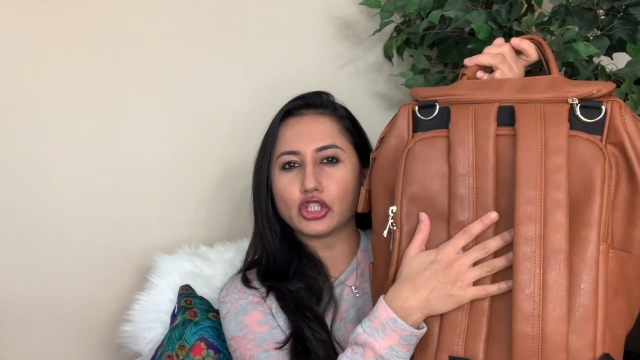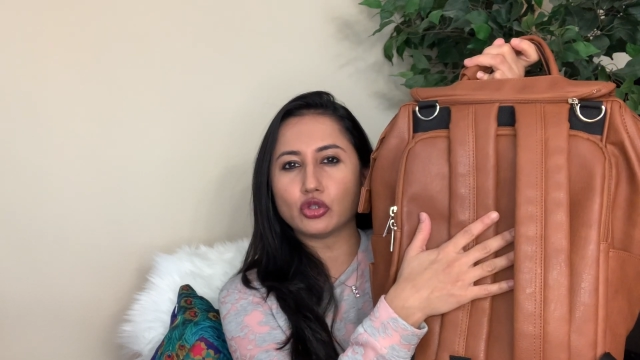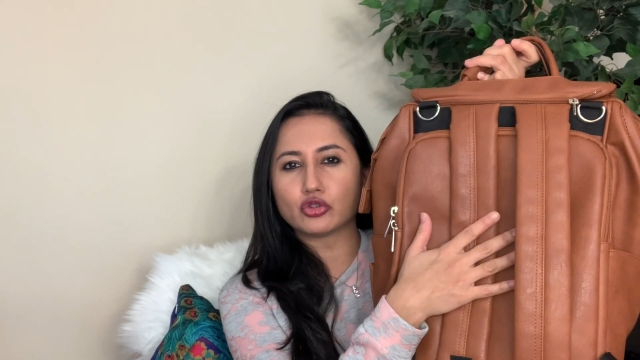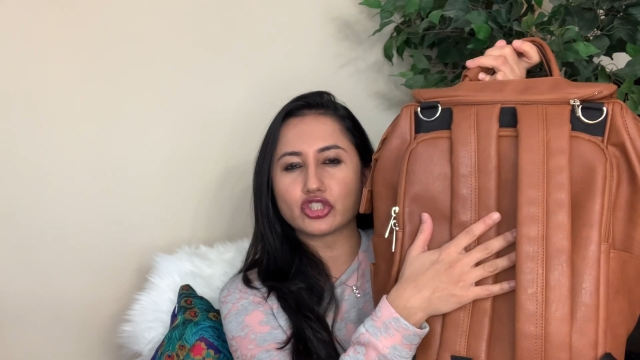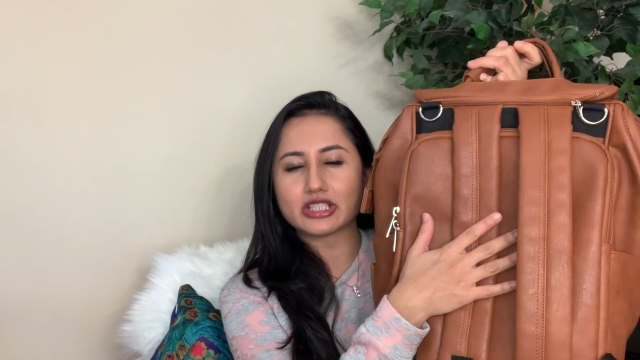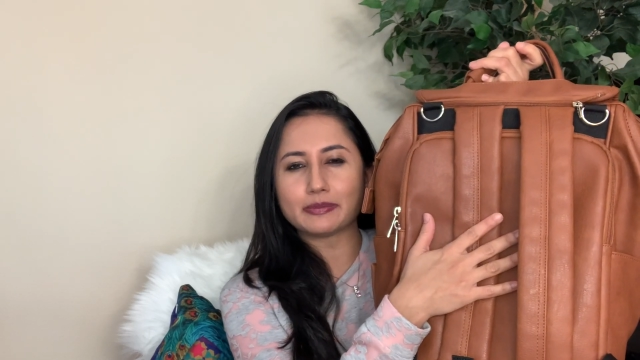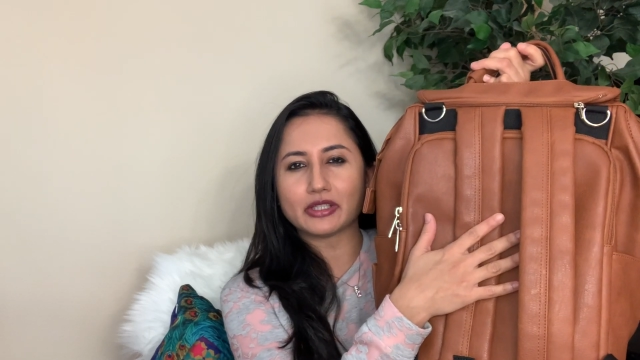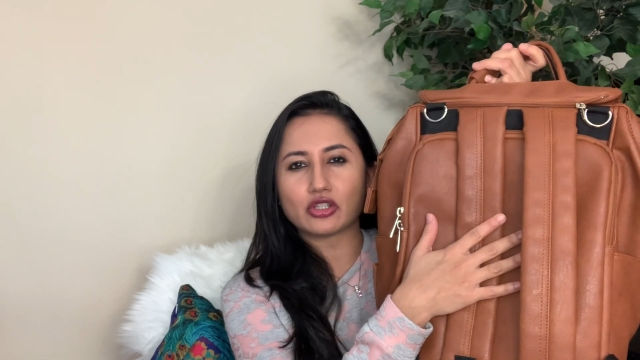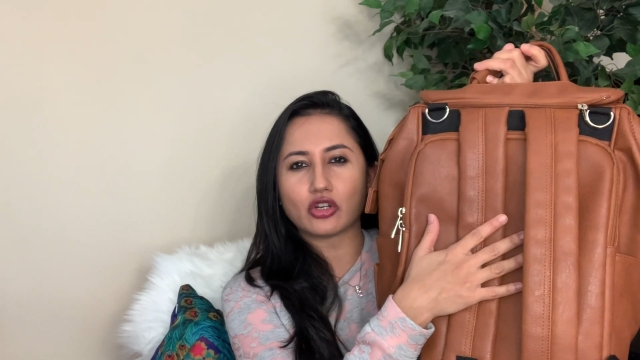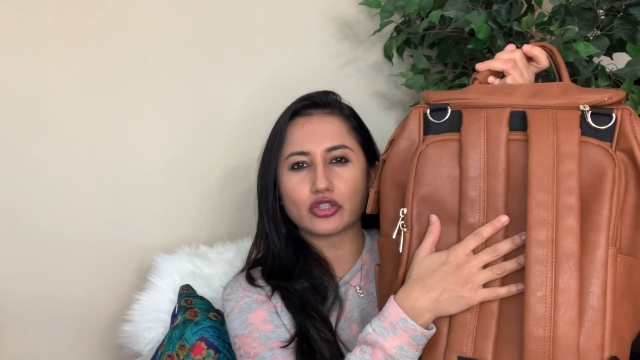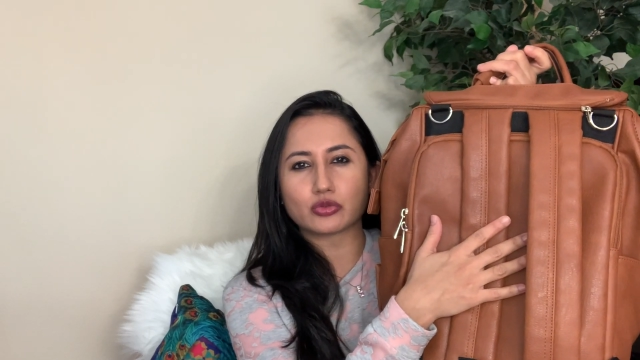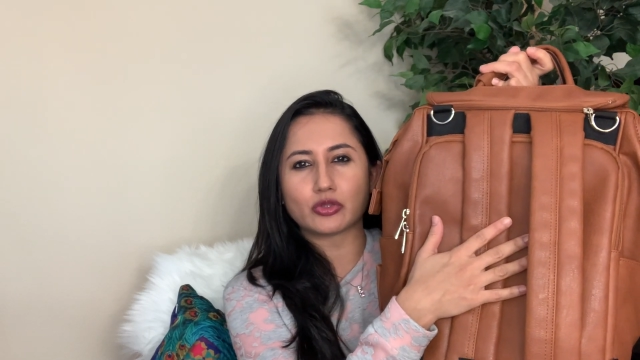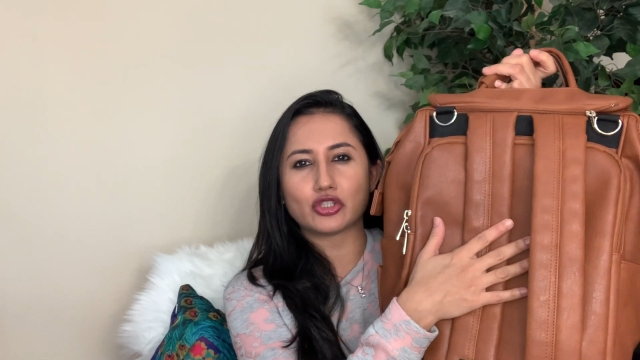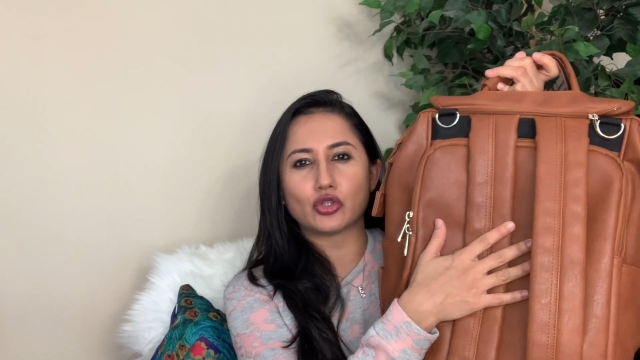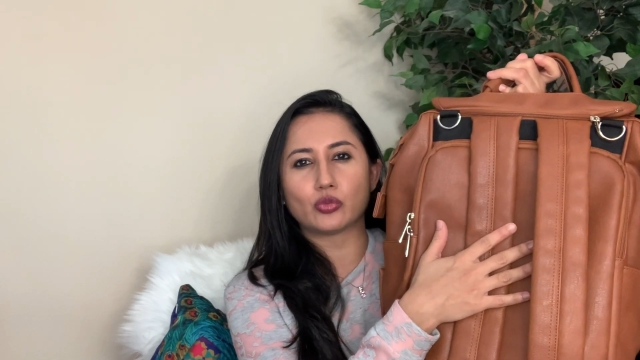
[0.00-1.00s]
you know, just
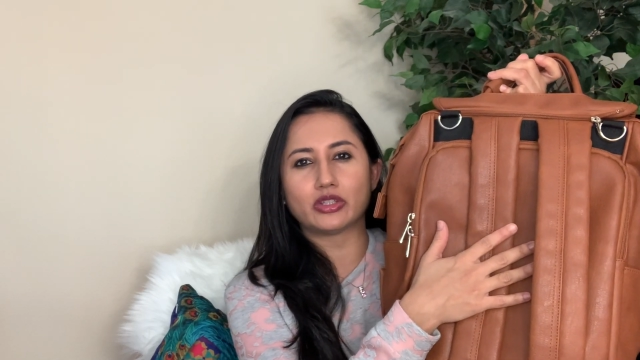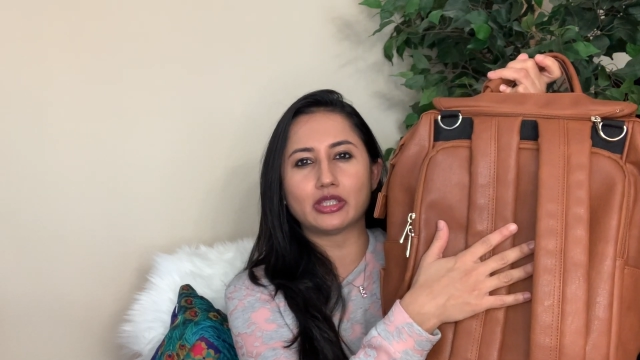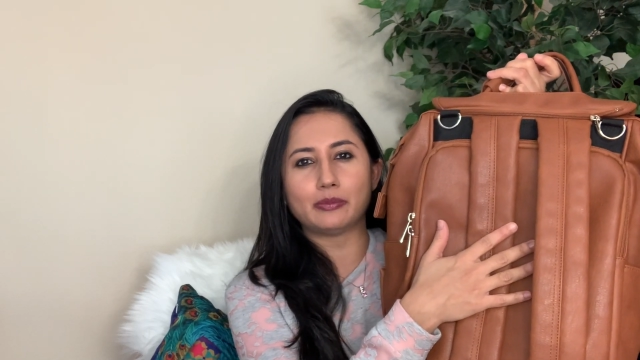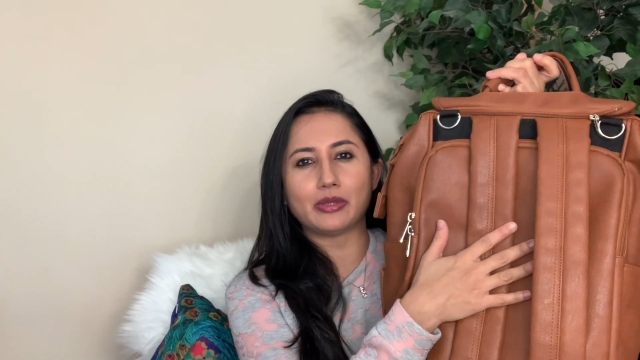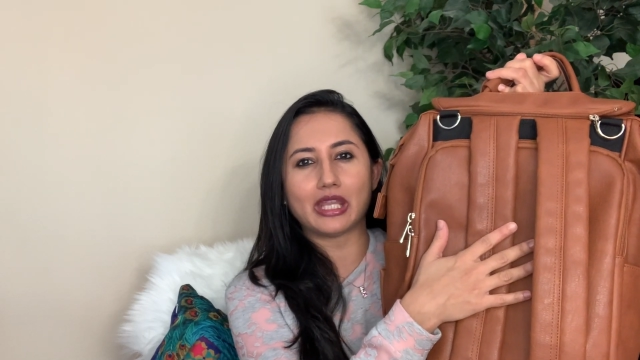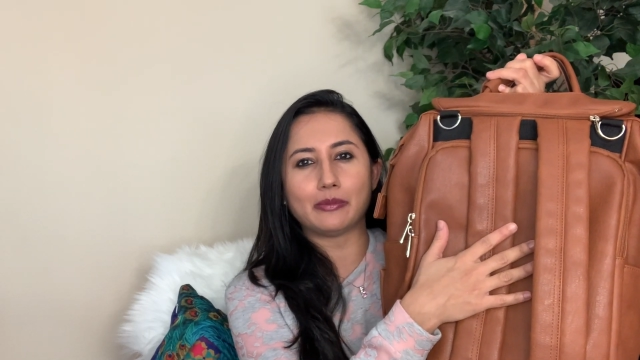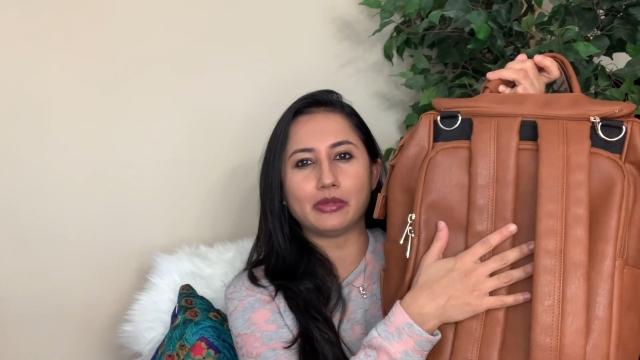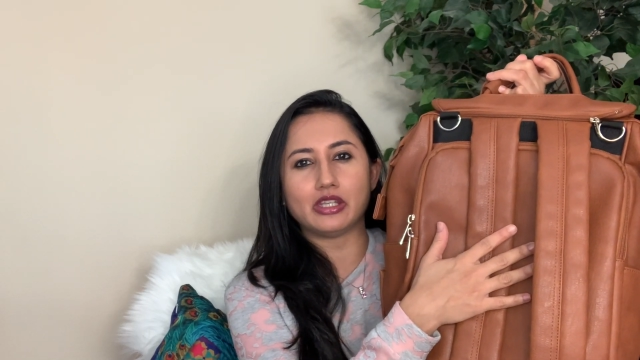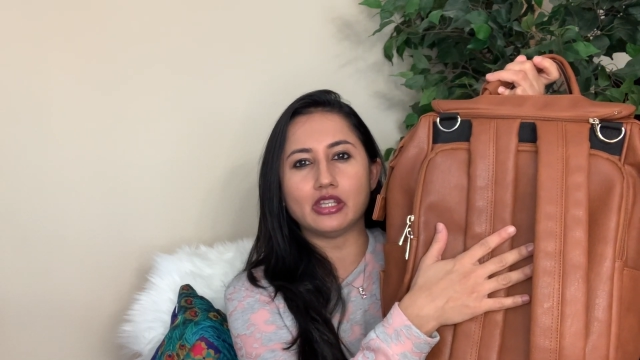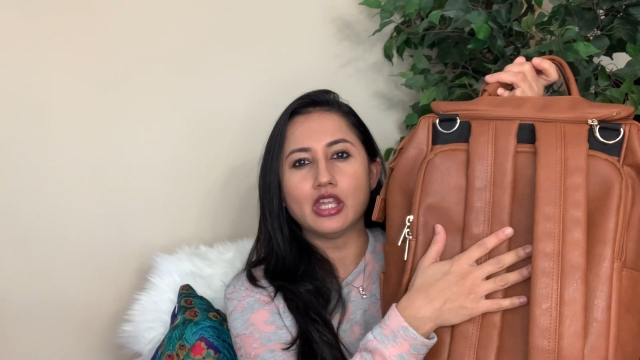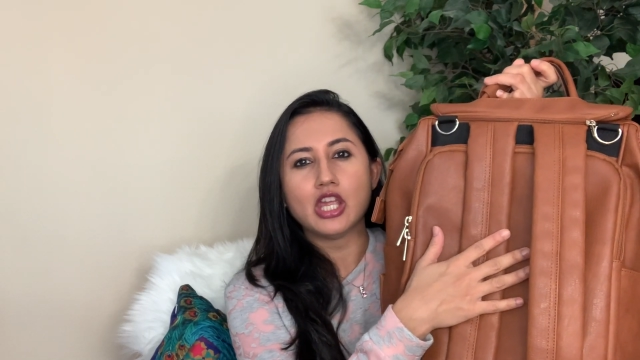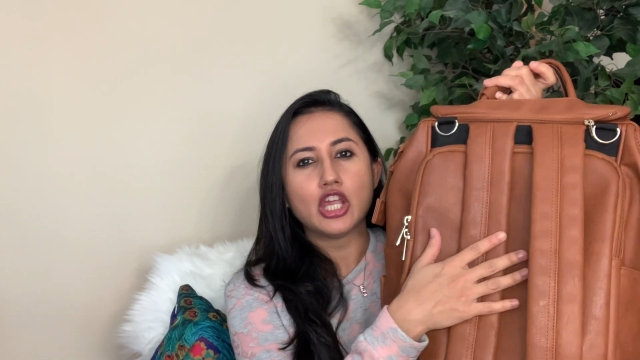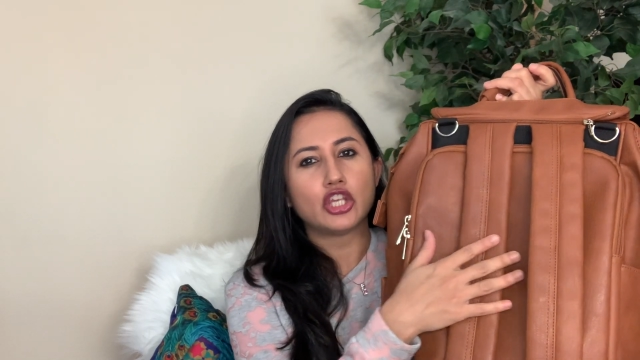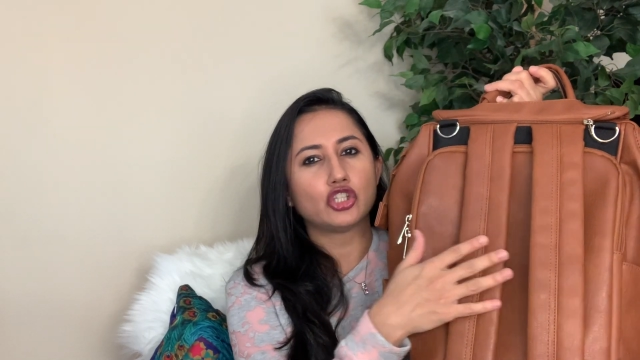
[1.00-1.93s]
because when you're with a baby,